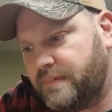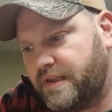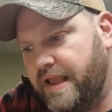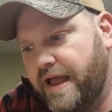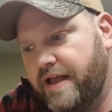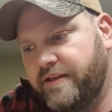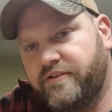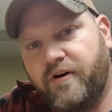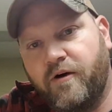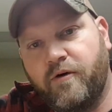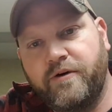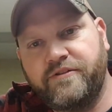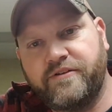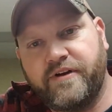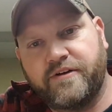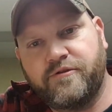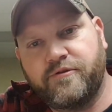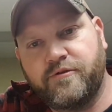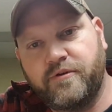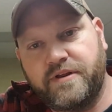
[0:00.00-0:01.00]
As always,
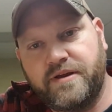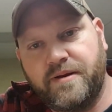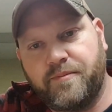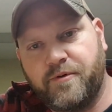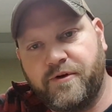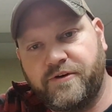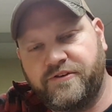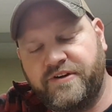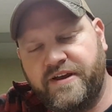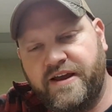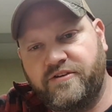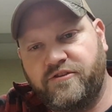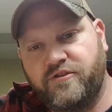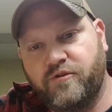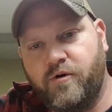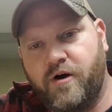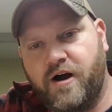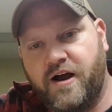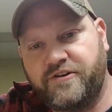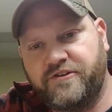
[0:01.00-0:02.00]
I truly appreciate you
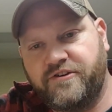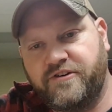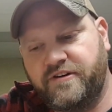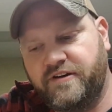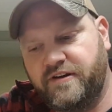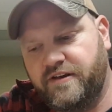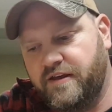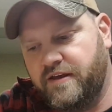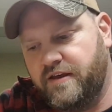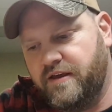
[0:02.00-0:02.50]
watching.